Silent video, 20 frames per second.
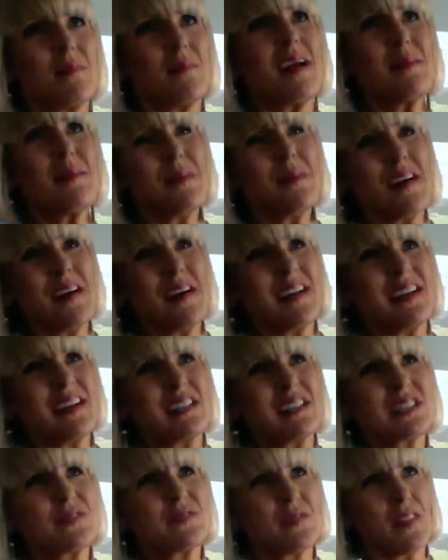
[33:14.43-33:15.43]
my butt
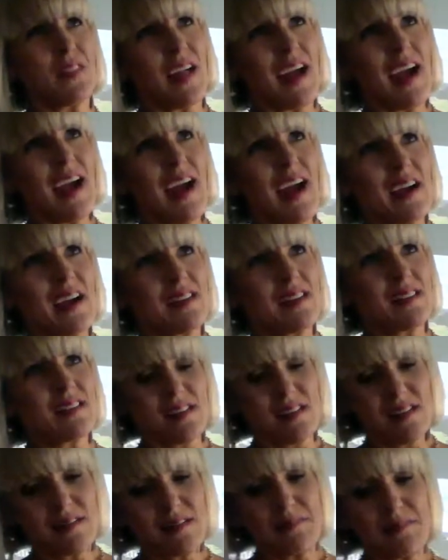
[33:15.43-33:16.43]
is flat,
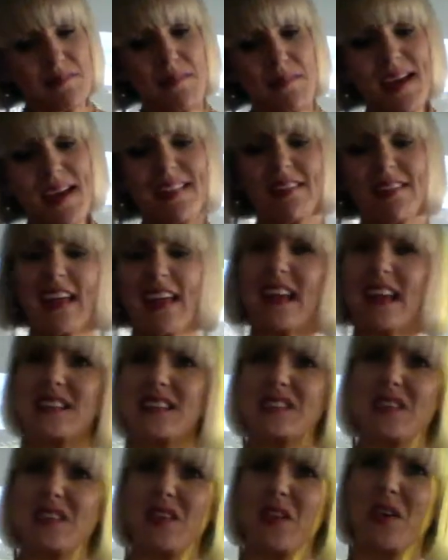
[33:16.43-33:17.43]
my
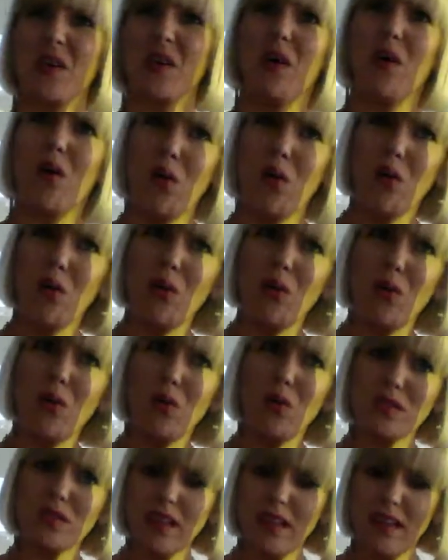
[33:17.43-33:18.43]
legs look
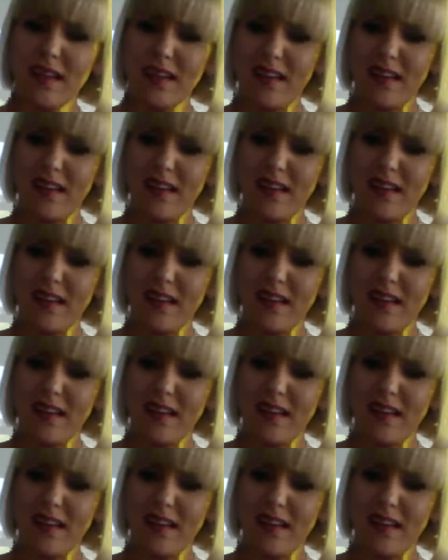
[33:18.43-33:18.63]
old,